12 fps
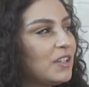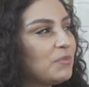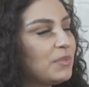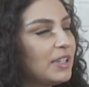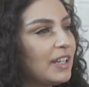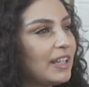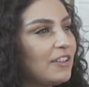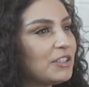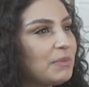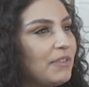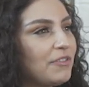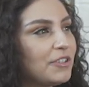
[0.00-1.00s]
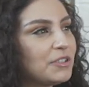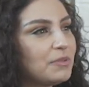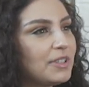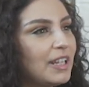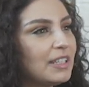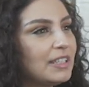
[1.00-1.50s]
But yeah, that was my first
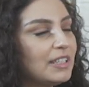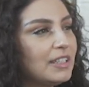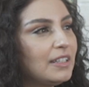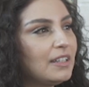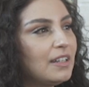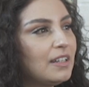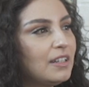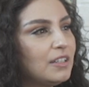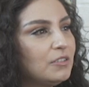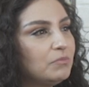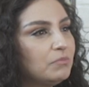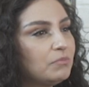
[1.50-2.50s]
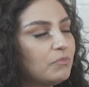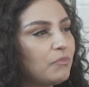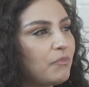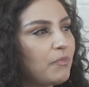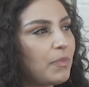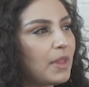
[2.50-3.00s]
one I did. Um,
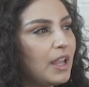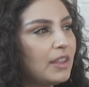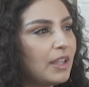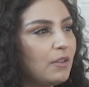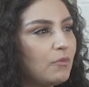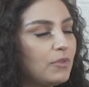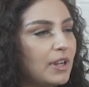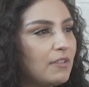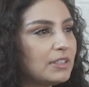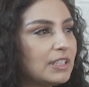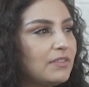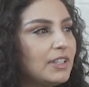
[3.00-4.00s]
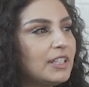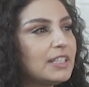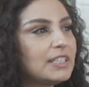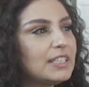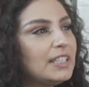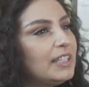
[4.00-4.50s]
and then when I was living in the
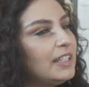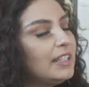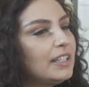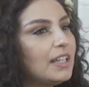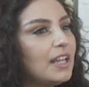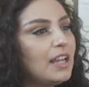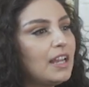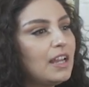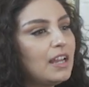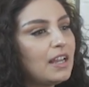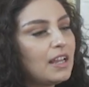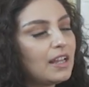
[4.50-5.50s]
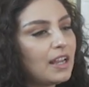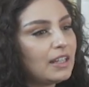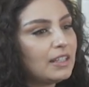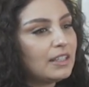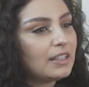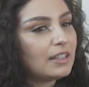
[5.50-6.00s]
city. I
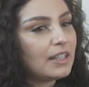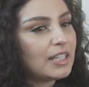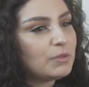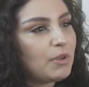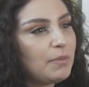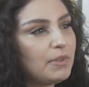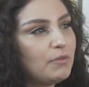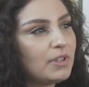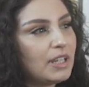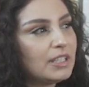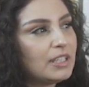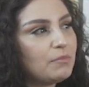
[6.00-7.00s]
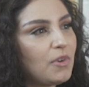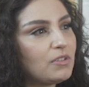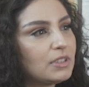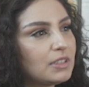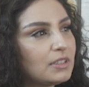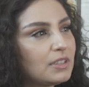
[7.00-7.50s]
think that's probably when I did
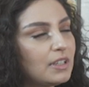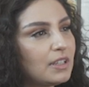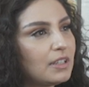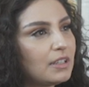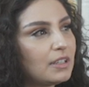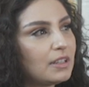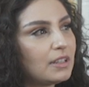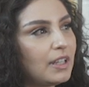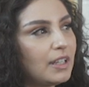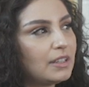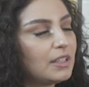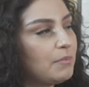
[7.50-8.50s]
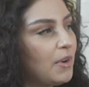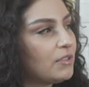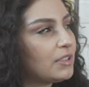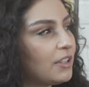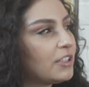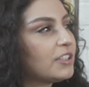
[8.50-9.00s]
most, like the
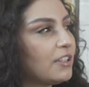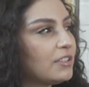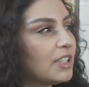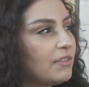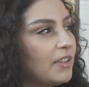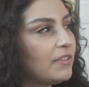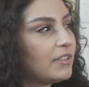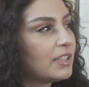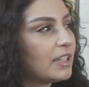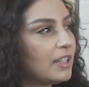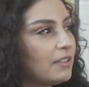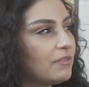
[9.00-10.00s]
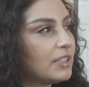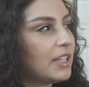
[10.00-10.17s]
most art shows I've ever done was